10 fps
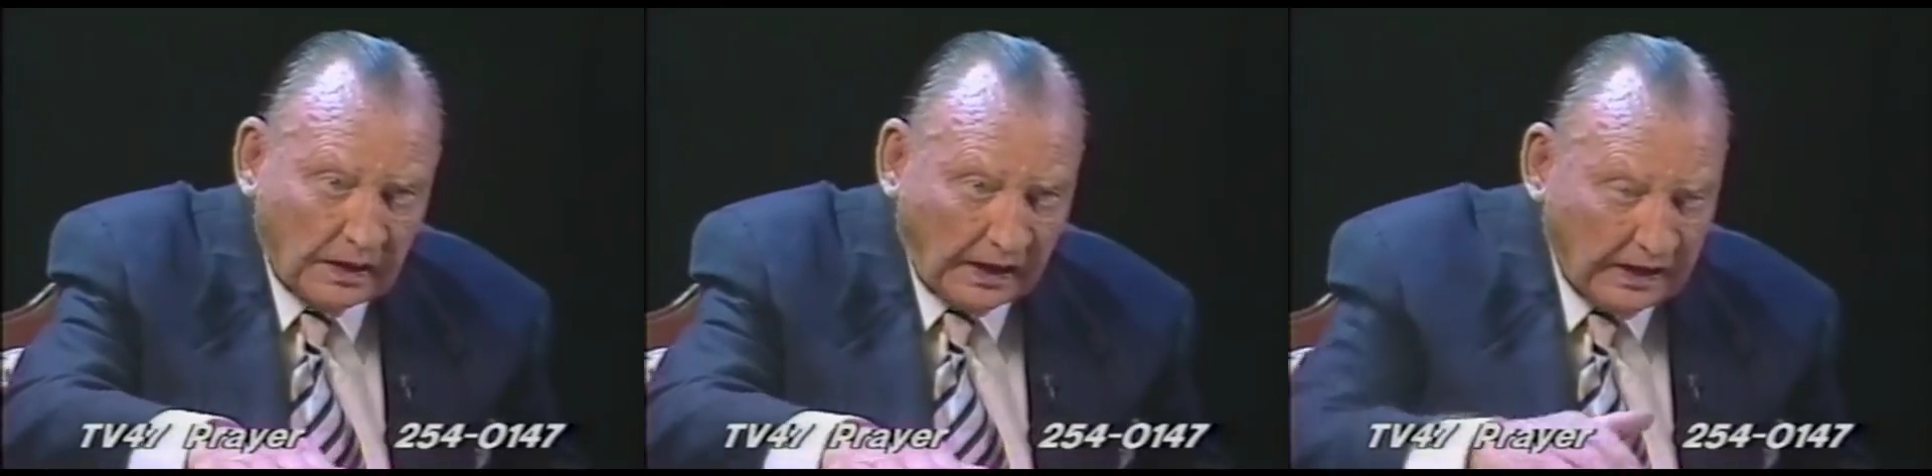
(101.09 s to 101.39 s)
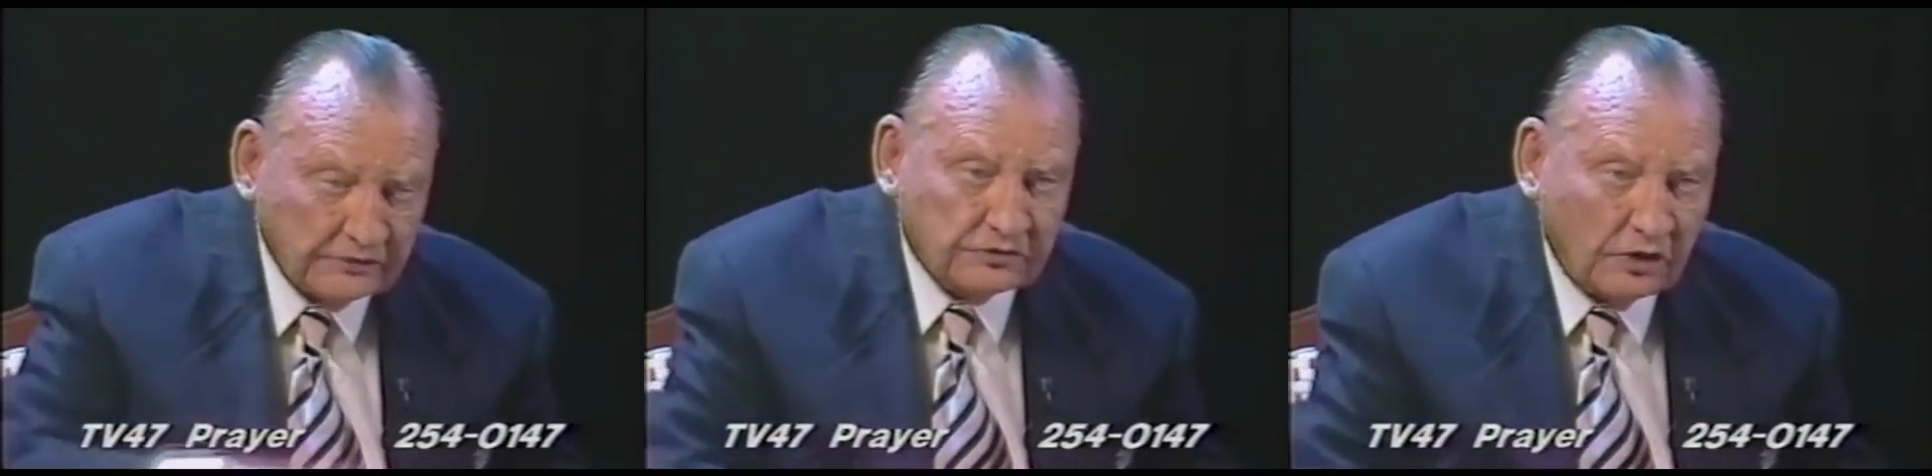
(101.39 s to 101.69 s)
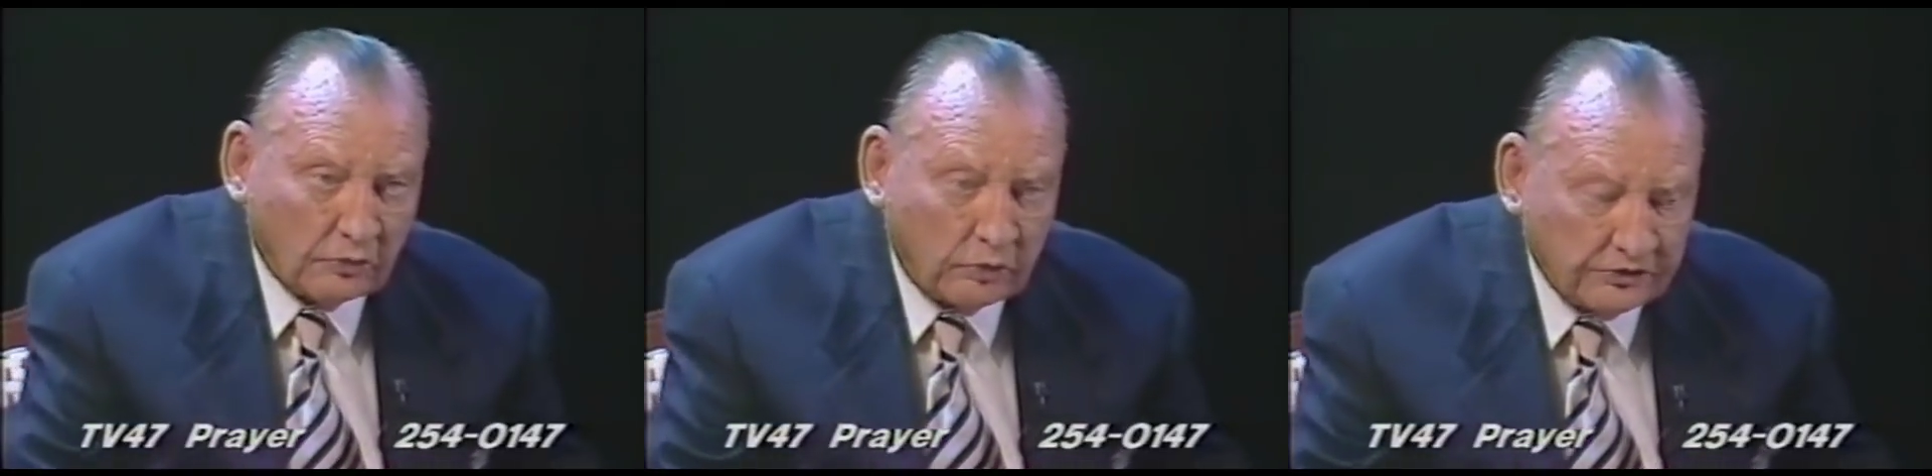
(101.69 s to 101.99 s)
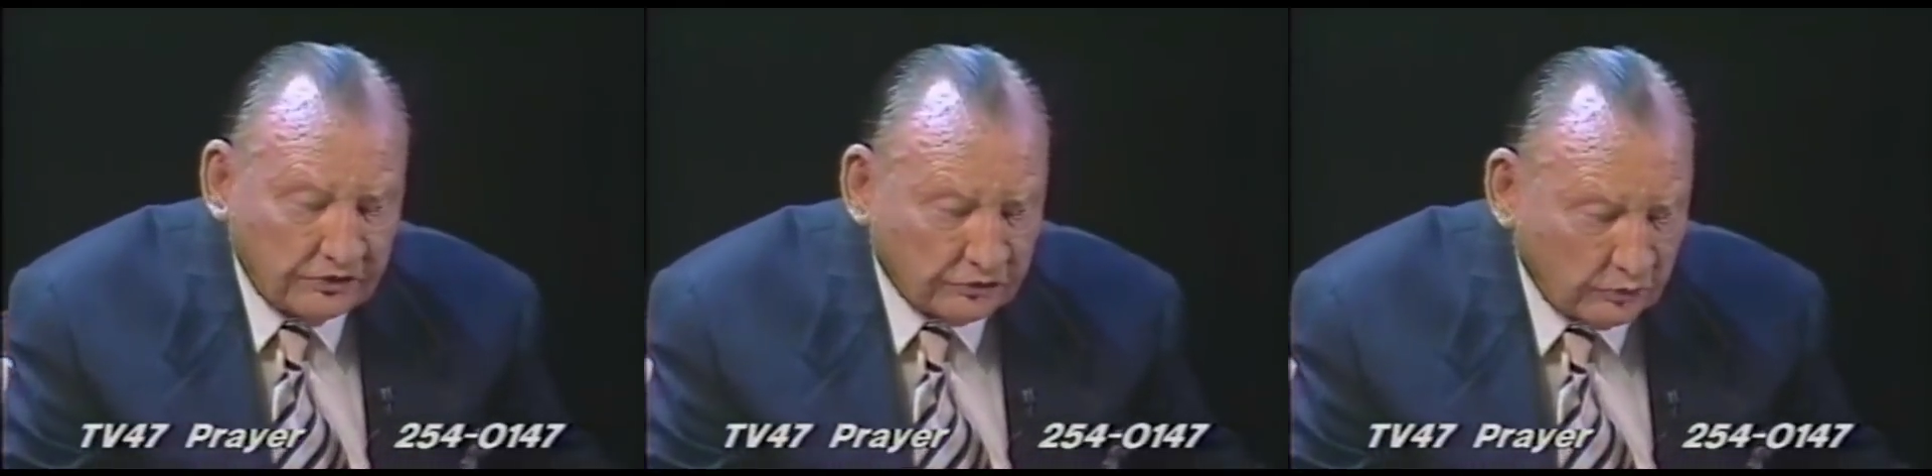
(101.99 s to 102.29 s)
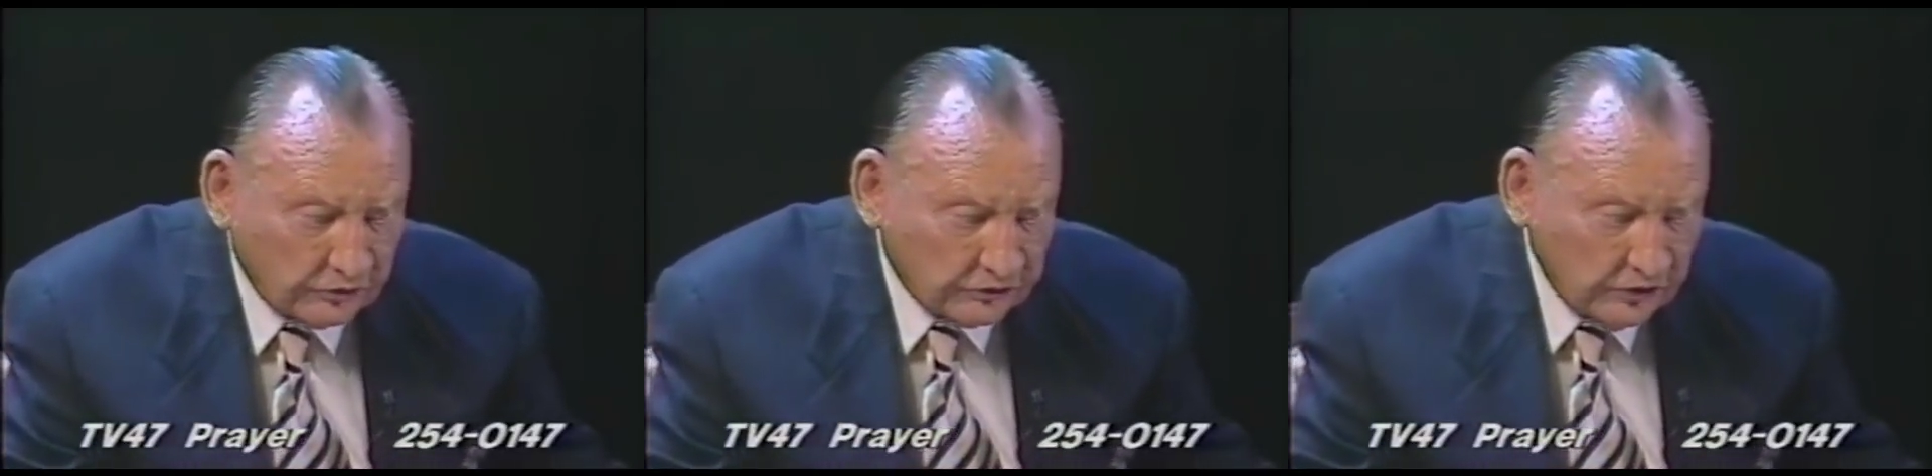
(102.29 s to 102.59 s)
I asked God what this
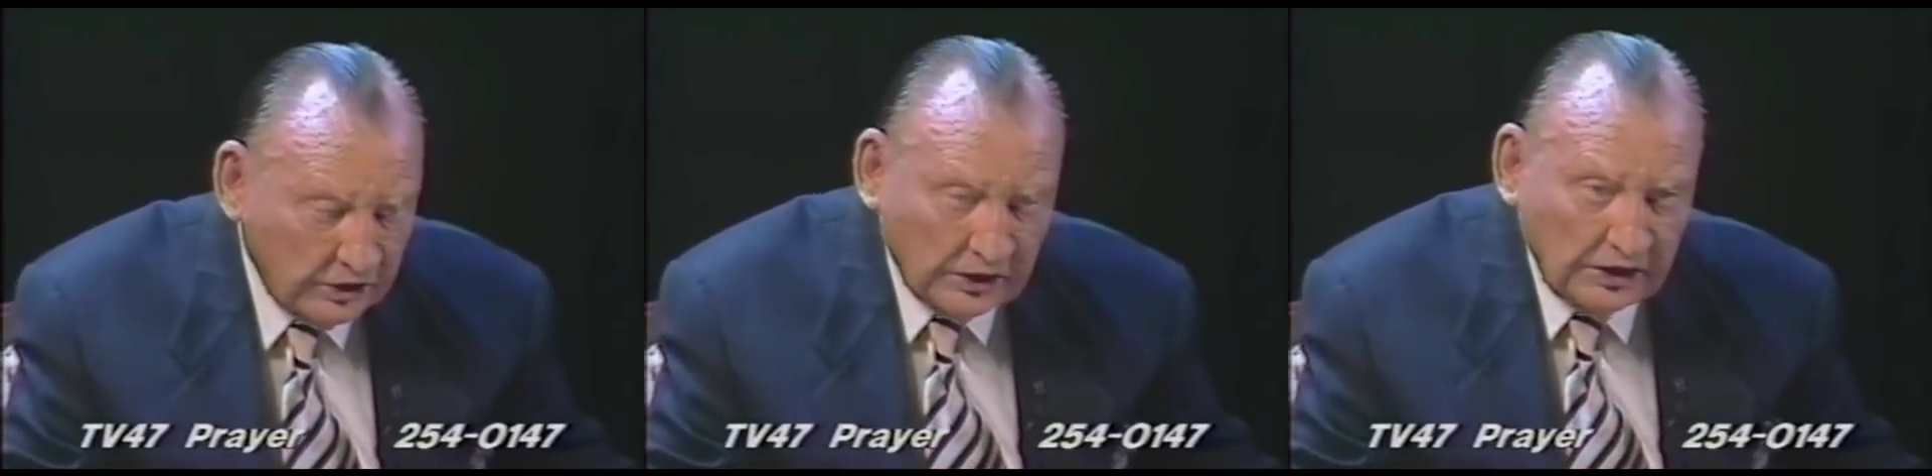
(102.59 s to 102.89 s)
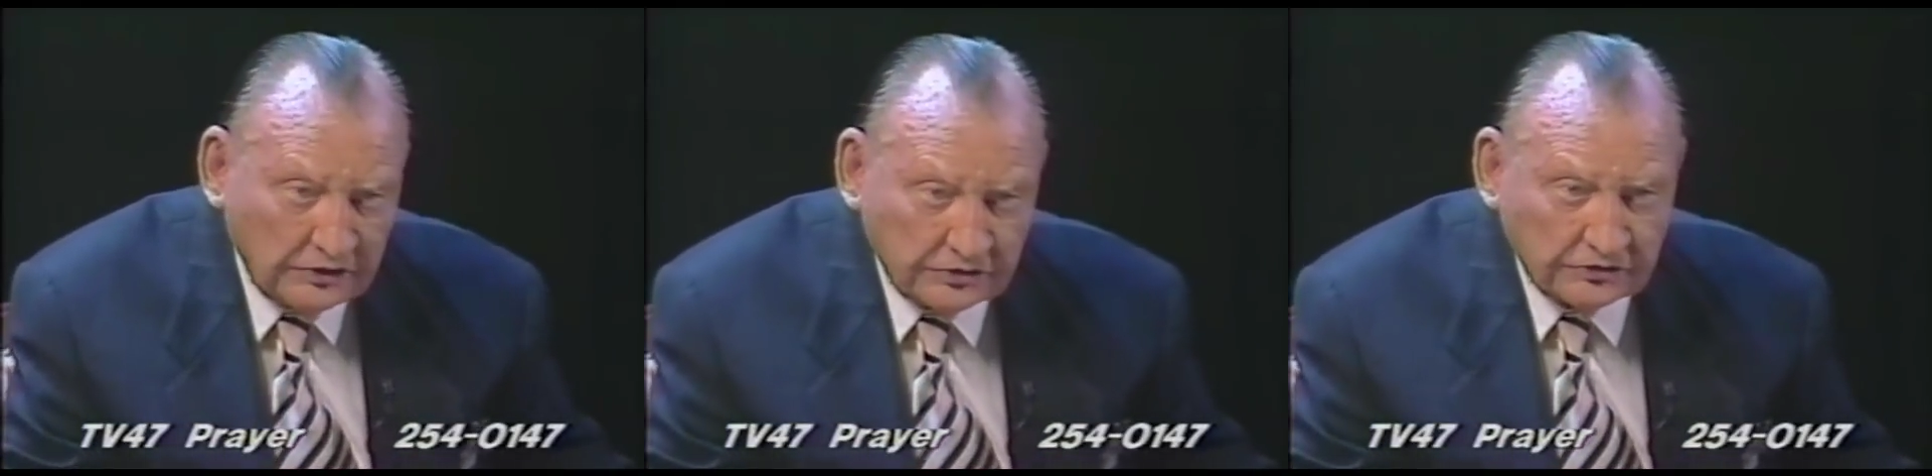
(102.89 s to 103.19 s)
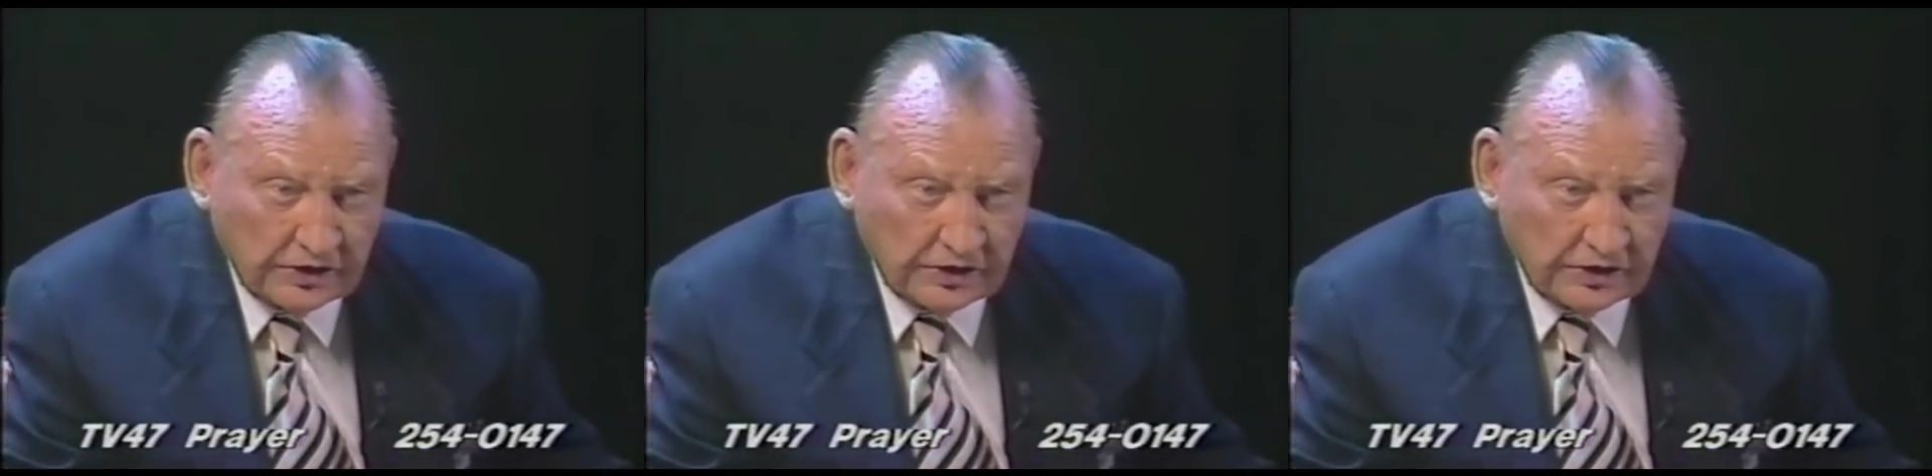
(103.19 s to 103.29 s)
was. He says,